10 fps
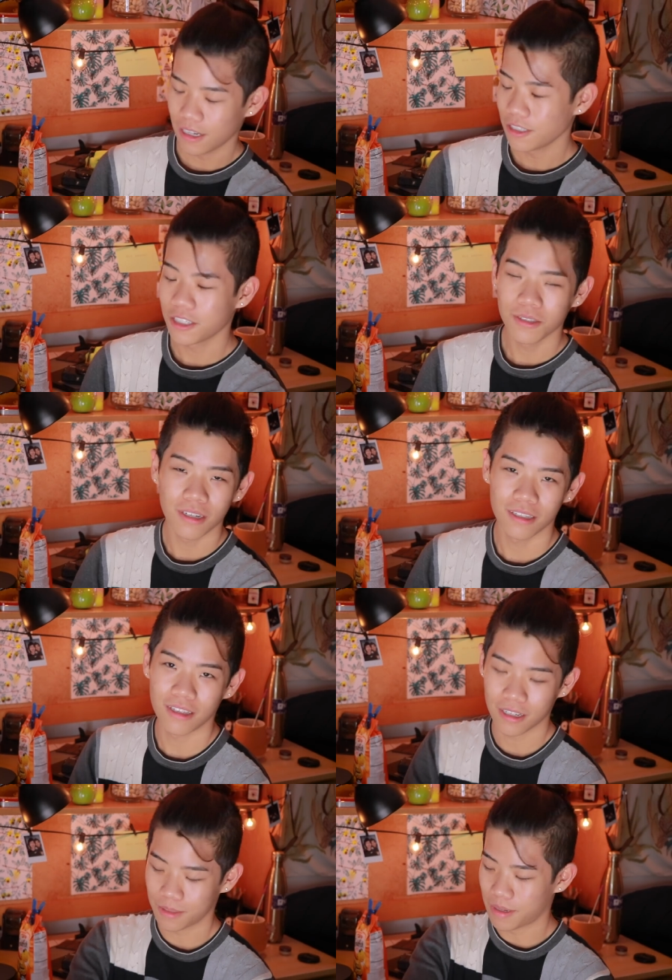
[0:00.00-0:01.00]
I just do what I
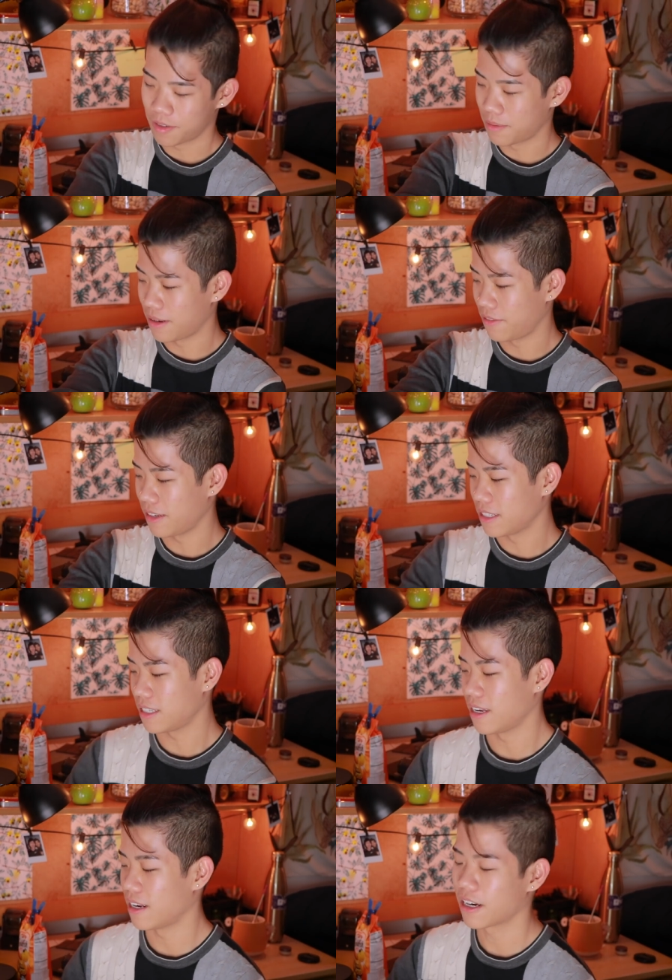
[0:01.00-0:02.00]
think is best for my face
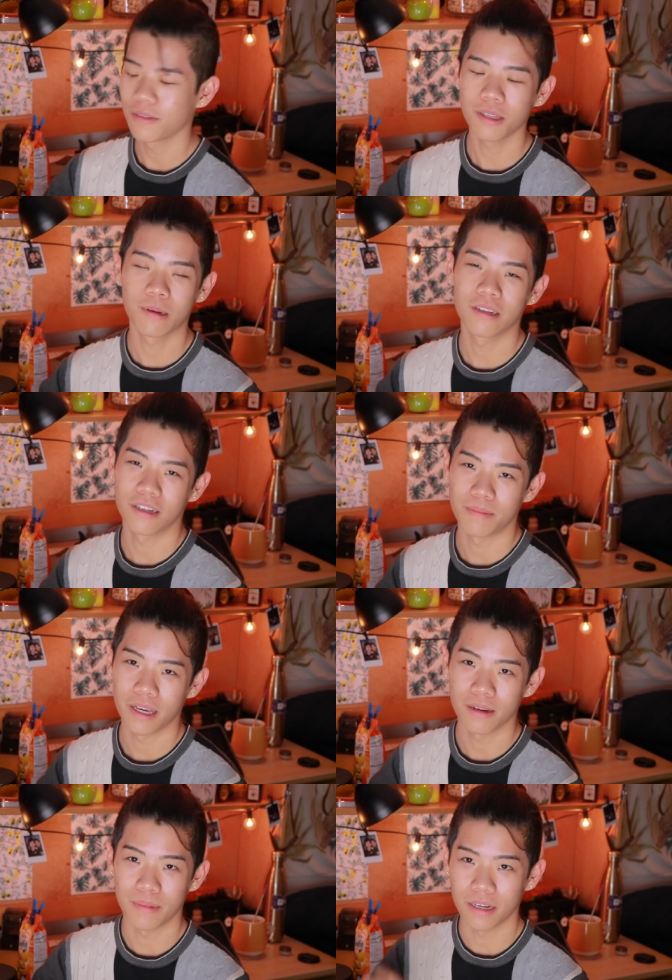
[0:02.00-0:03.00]
and I don't really wear a lot of
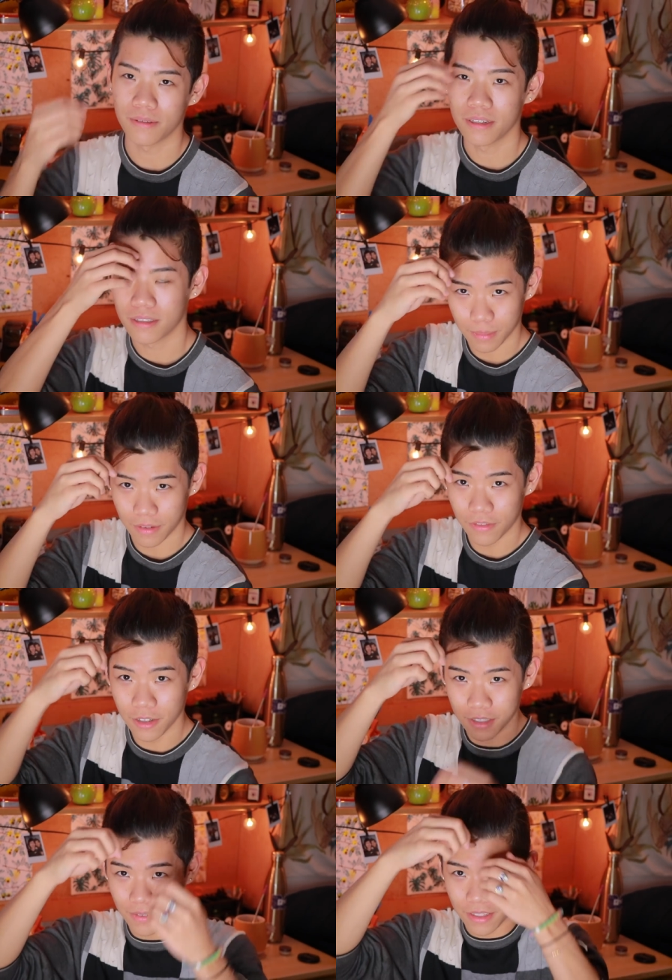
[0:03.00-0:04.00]
makeup anyways. But
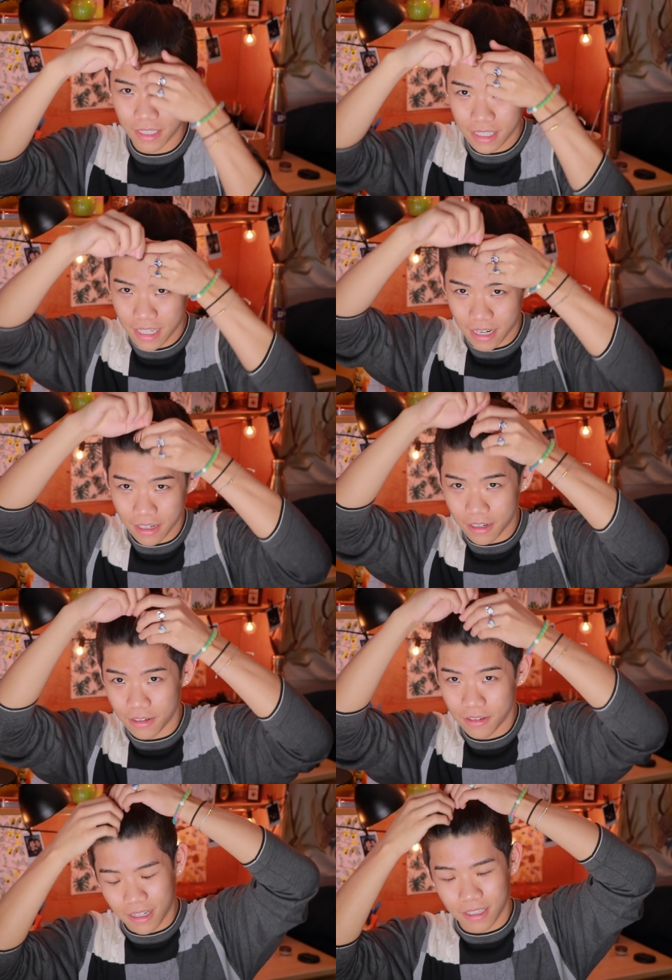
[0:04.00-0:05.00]
first of all, this gotta
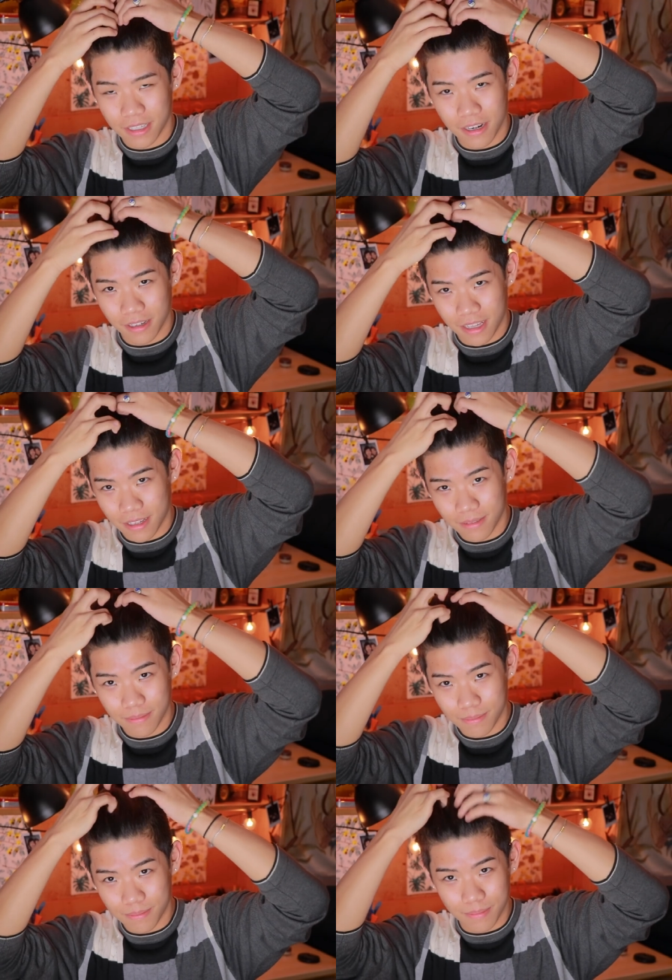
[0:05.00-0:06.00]
go. I'm gonna tuck that
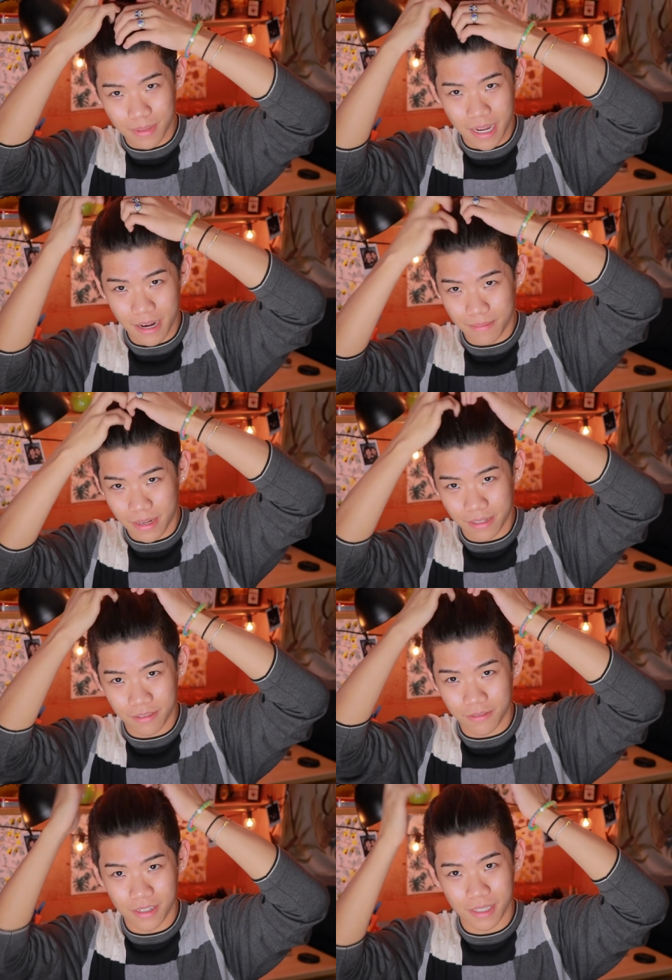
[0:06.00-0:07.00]
behind my
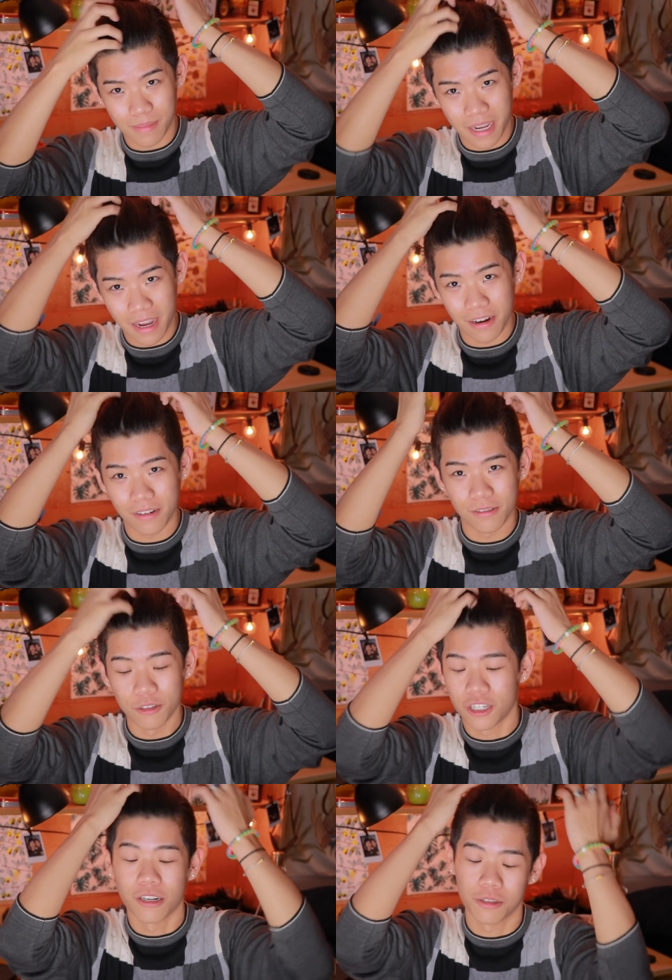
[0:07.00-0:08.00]
the rest of my hair,
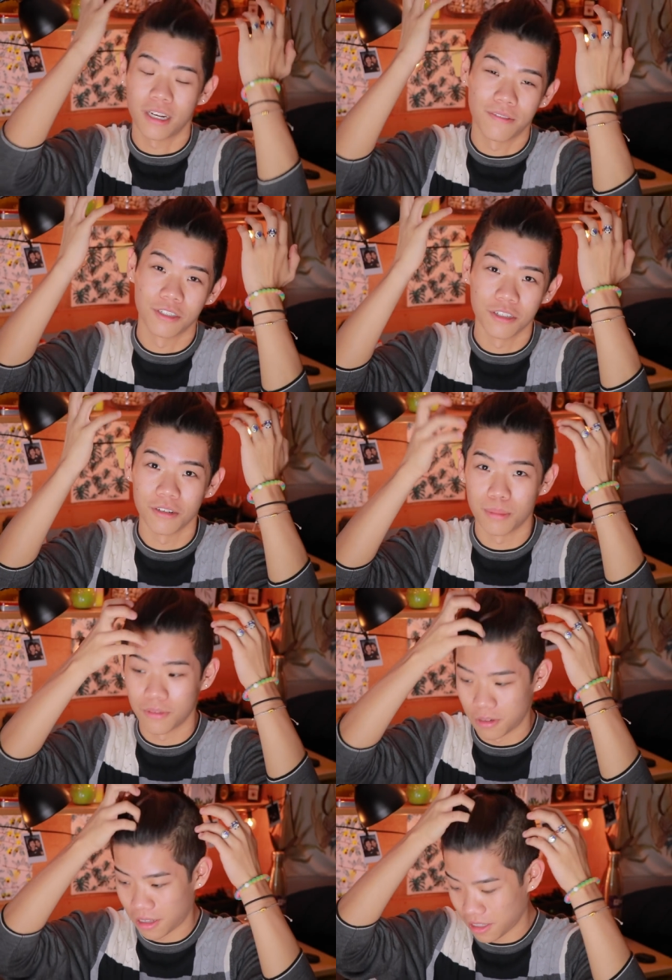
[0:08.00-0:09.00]
which I also have to do before I